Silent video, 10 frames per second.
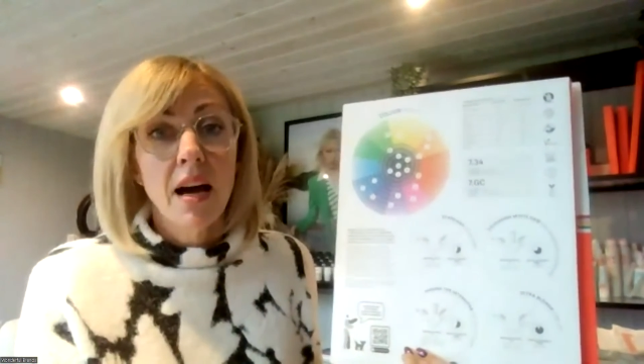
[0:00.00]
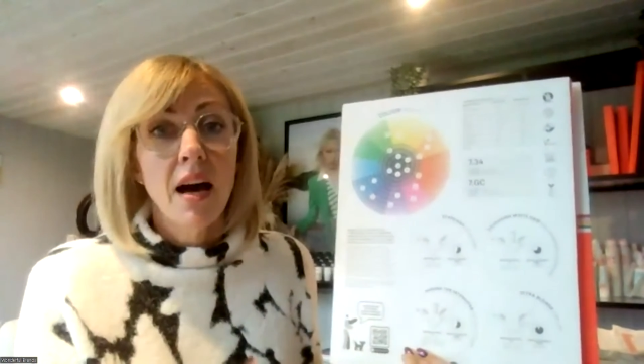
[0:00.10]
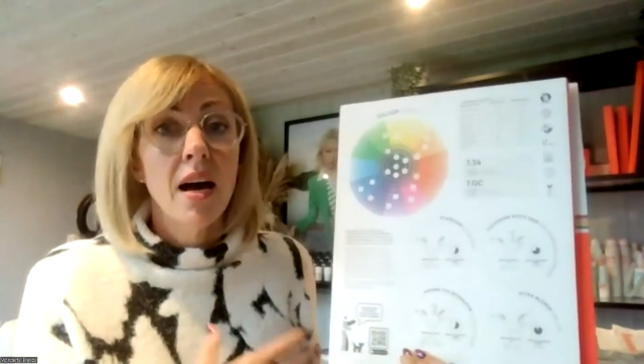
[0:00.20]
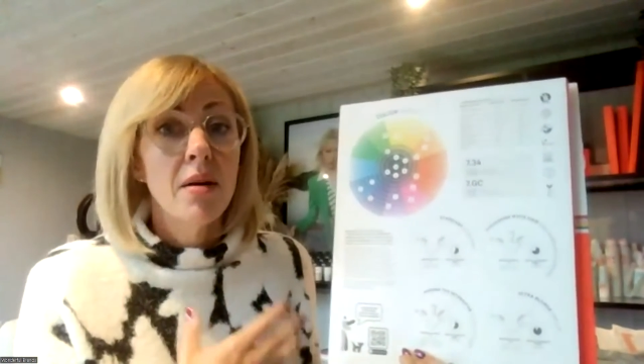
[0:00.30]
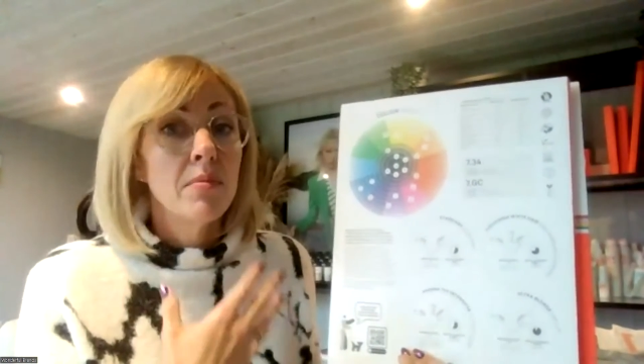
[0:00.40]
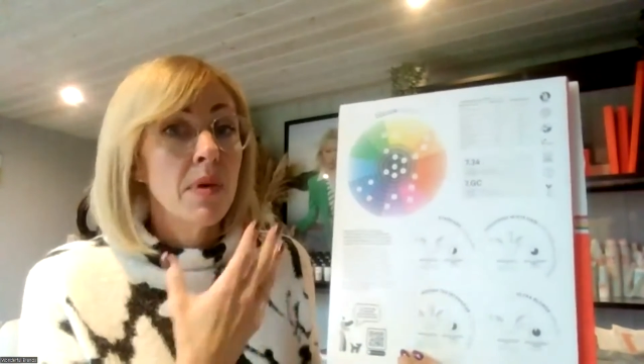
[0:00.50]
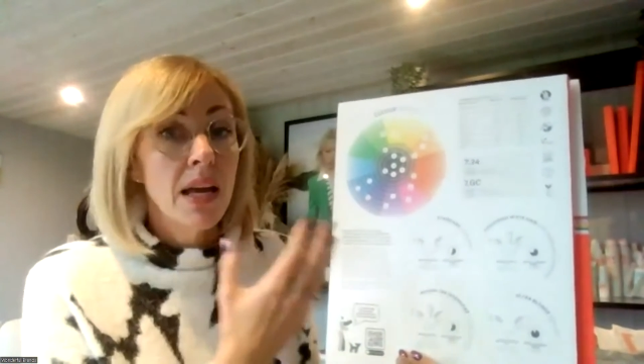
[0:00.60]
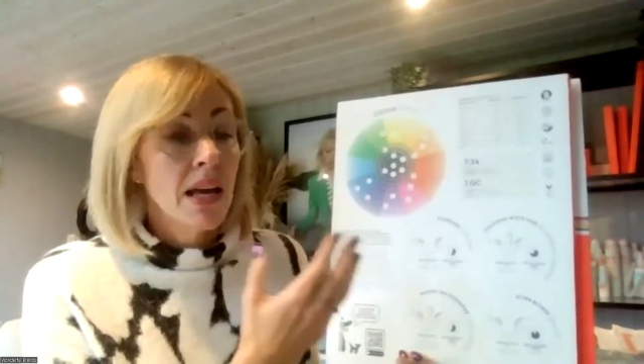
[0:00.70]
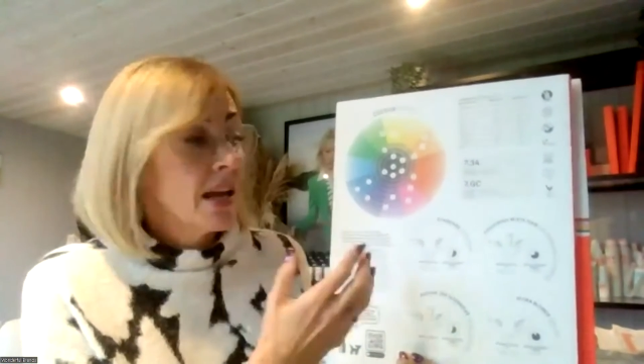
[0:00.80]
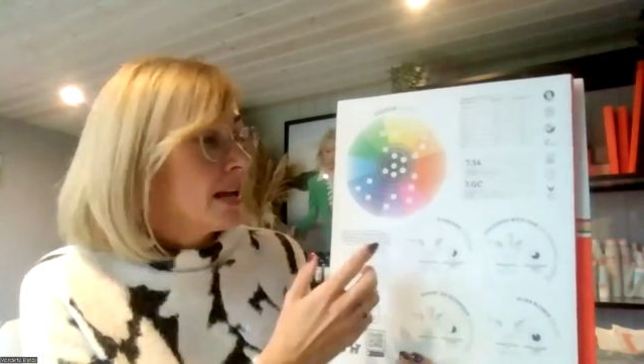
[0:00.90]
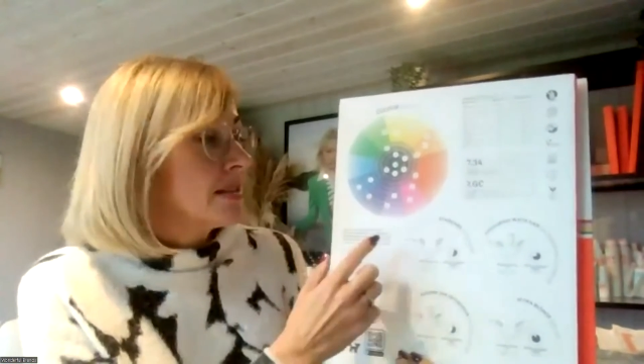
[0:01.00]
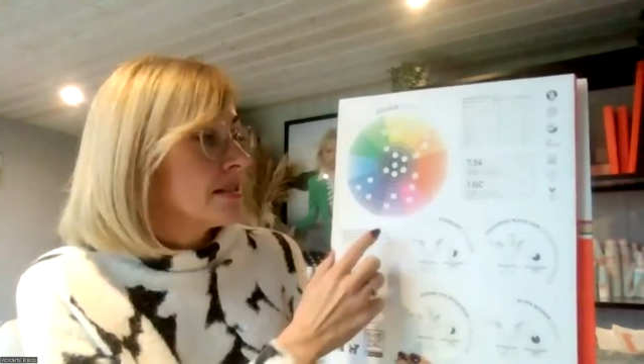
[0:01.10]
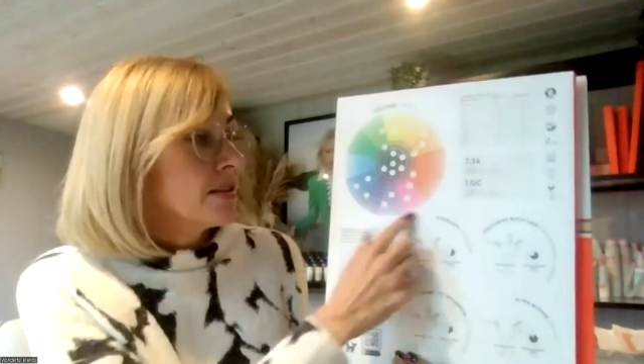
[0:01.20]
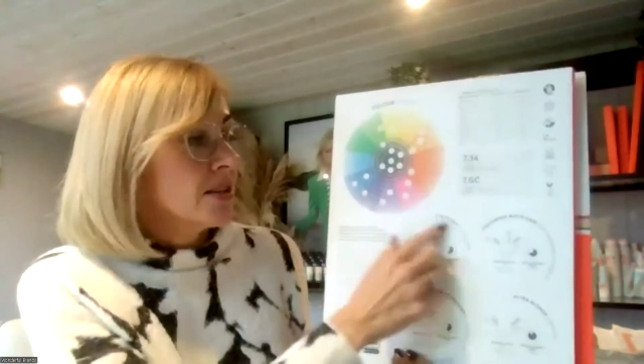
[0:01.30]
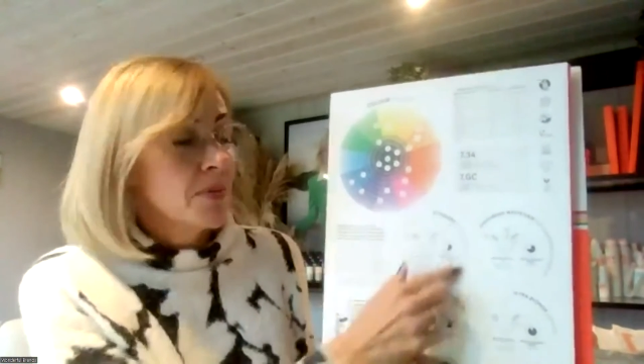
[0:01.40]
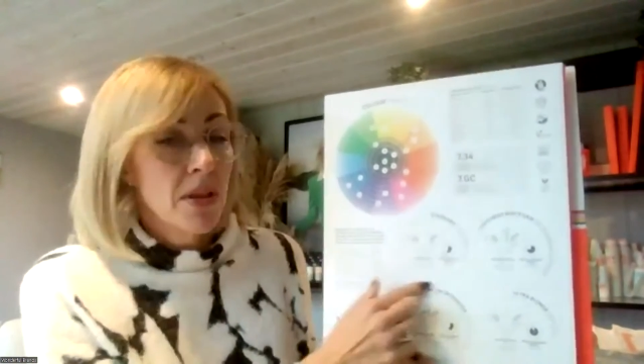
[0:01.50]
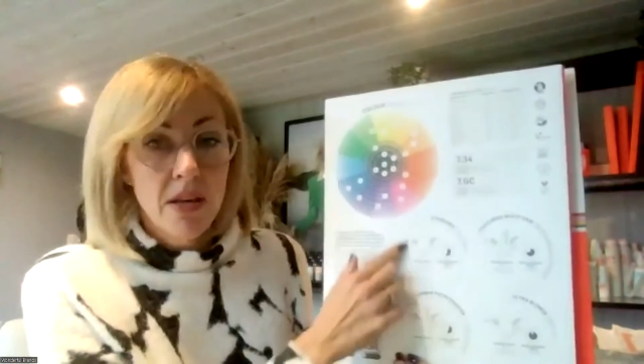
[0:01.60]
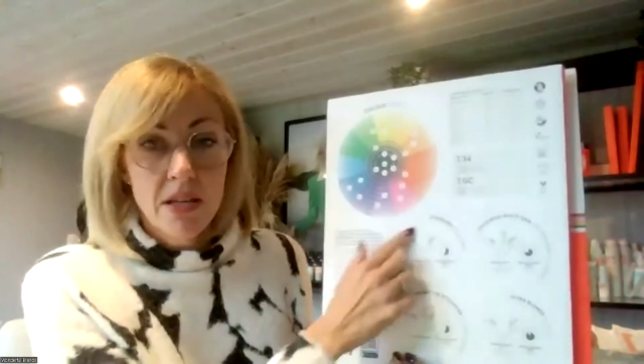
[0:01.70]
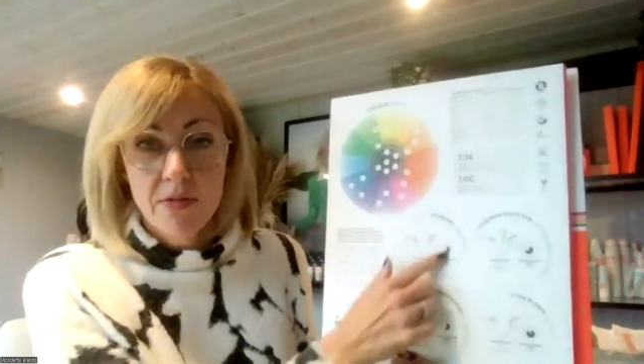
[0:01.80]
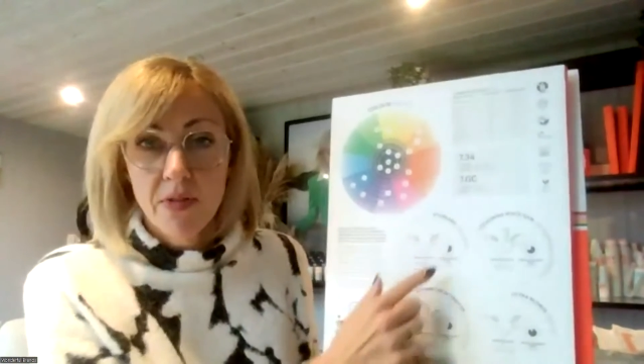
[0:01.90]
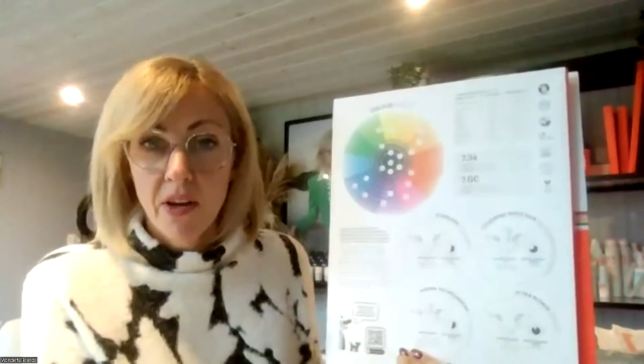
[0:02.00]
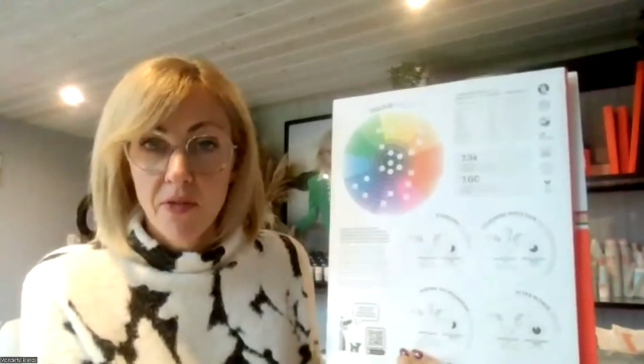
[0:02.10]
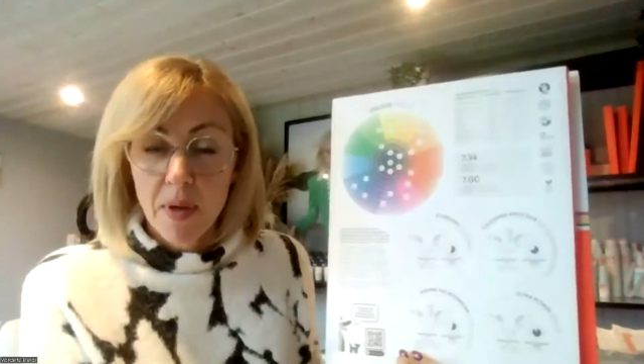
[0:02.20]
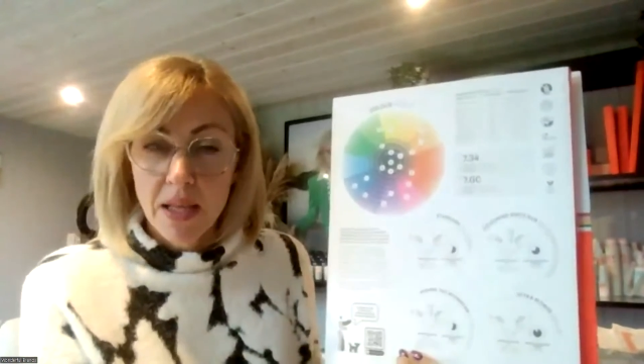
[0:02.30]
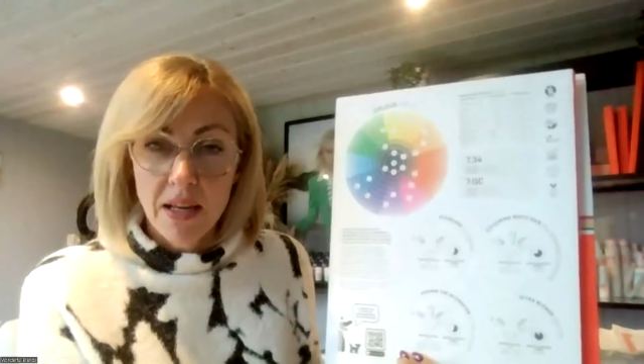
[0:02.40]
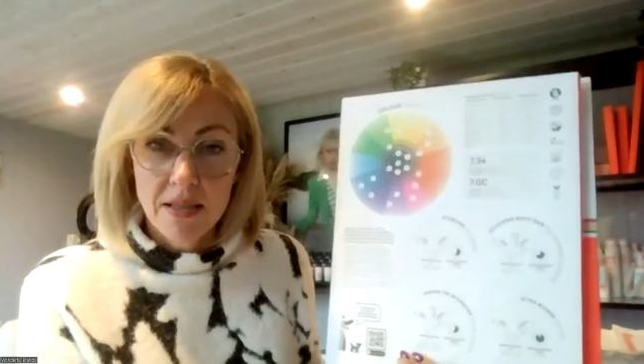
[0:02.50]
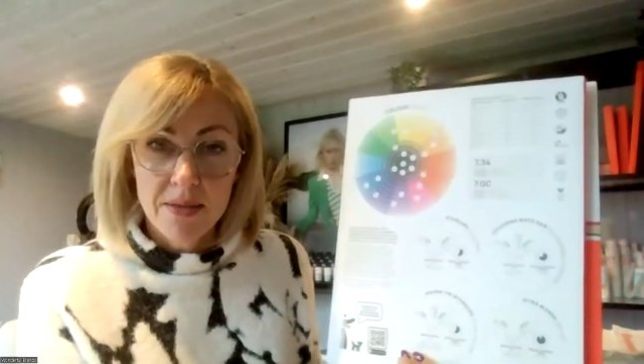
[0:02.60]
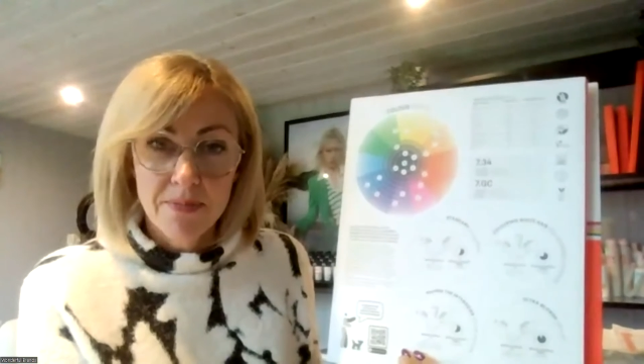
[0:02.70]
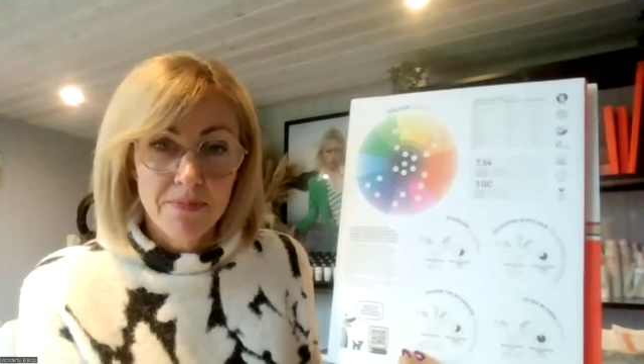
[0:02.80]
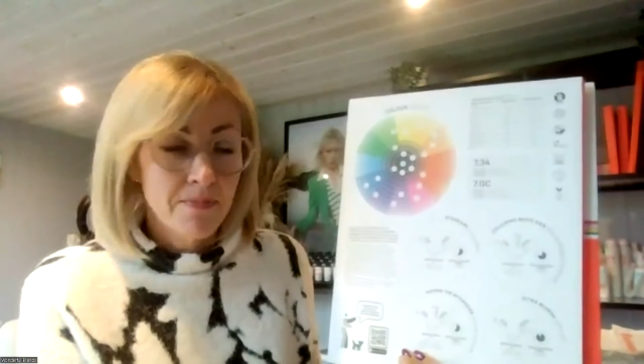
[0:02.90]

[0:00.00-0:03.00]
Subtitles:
it is going to be 35 minutes.